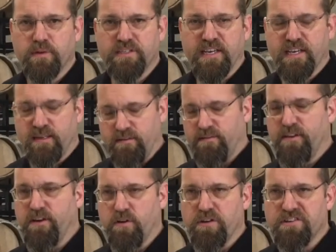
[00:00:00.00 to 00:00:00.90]
We're taking
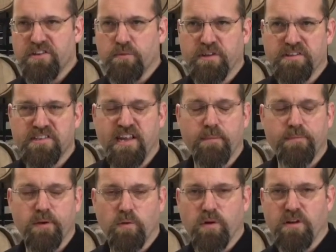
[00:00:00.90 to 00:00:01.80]
their Otis Oatmeal Stout,
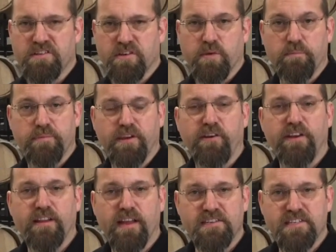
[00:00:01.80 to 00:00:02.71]
but we're also
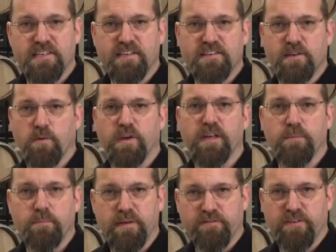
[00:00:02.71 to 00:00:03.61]
imperializing it, so we'll get
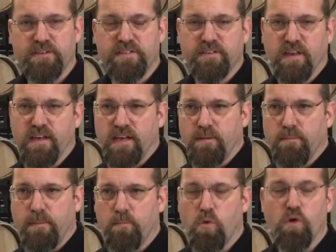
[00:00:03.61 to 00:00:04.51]
a bit of a
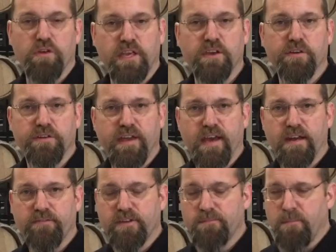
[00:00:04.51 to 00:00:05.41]
more yield
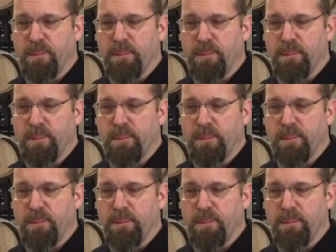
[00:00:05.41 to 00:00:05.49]
out of it,